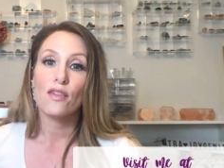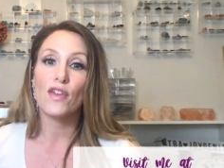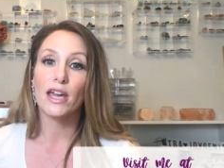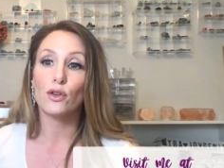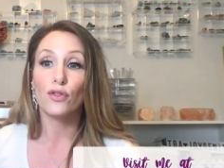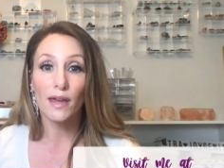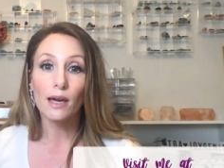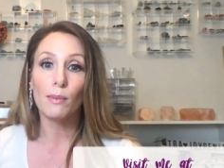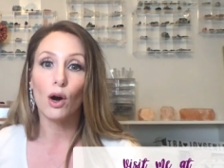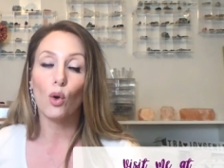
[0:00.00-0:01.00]
that you think
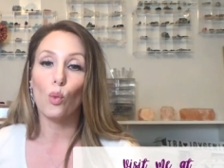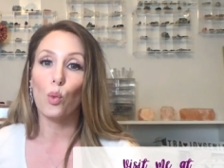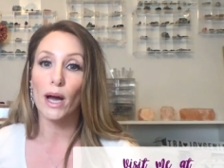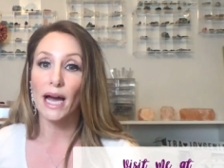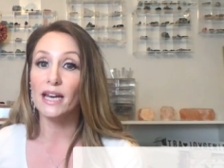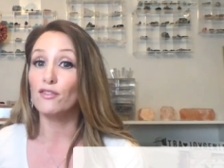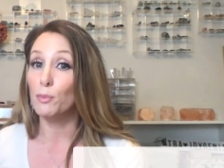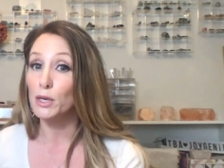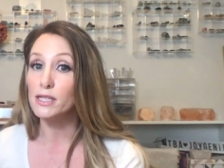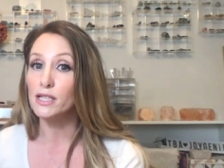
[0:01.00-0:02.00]
about what kind of a
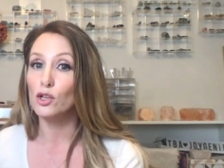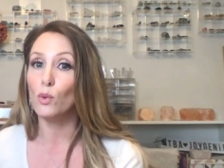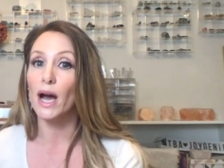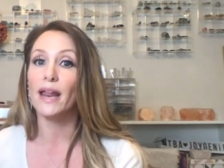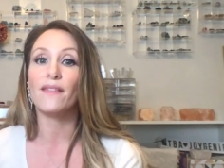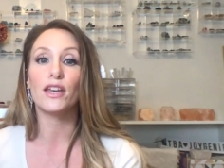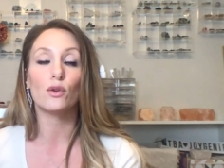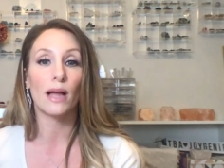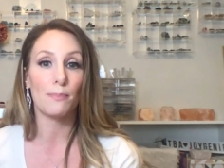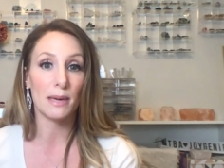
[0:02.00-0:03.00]
person you want and then you
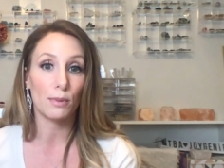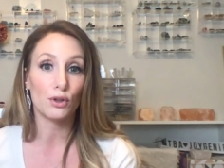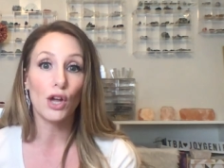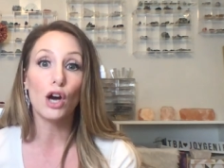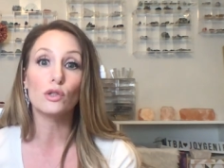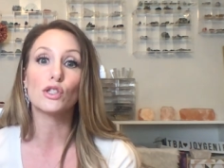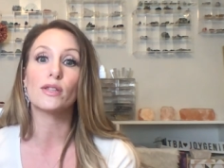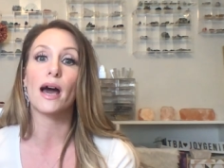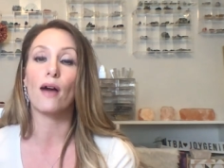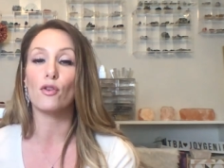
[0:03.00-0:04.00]
let people know so
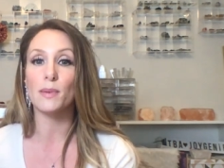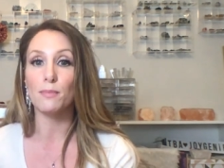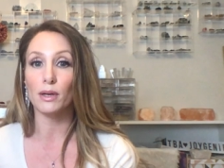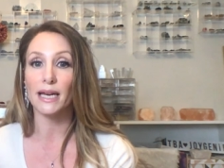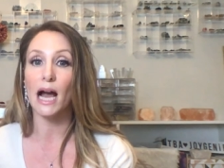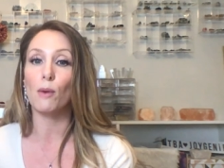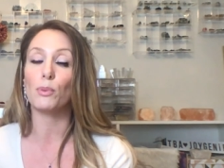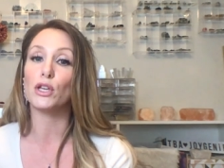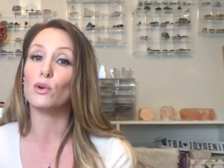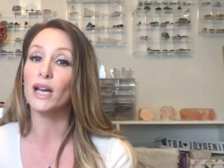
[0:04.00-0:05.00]
that other people can help
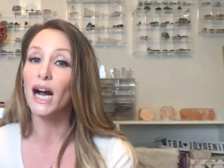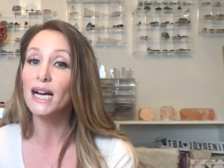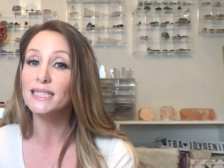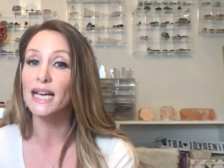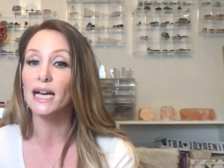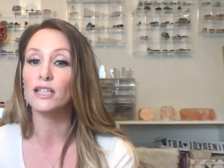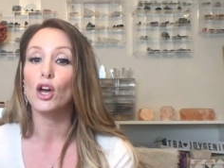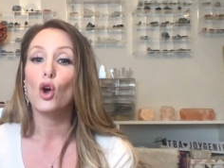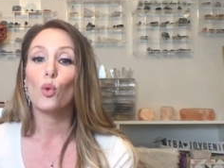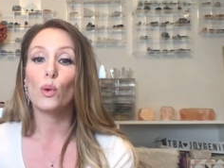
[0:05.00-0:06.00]
put you in contact
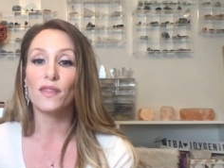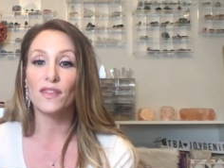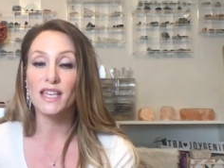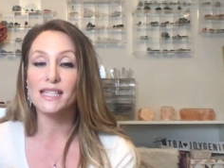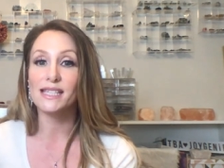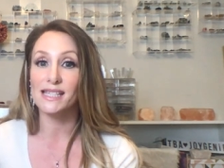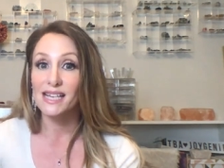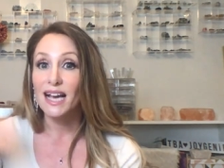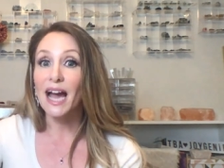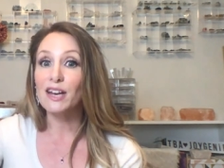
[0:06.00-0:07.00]
with these
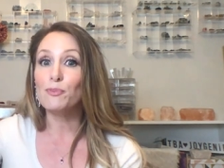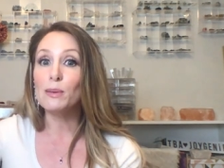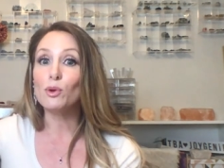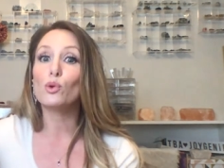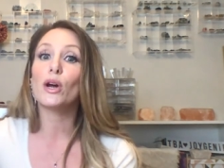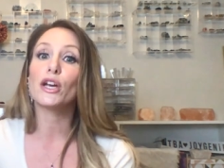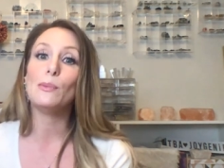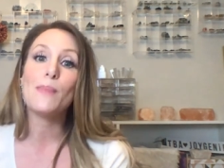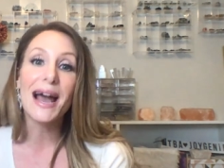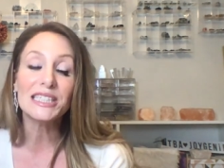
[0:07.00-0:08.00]
kind of people who are good
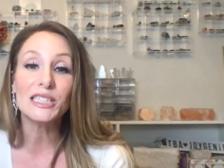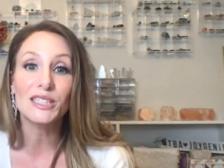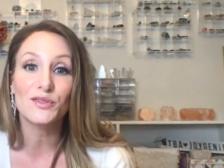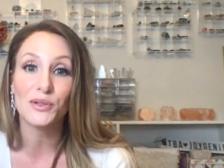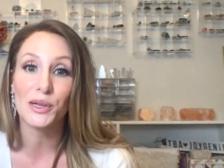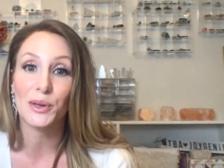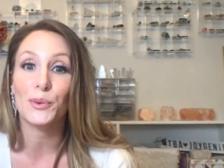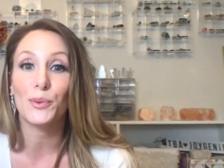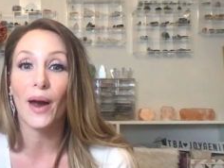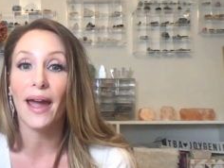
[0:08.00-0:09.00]
matches for you,
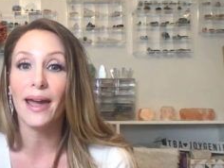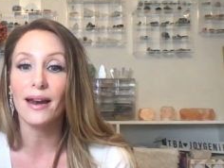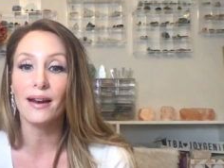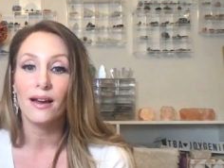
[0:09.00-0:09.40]
right?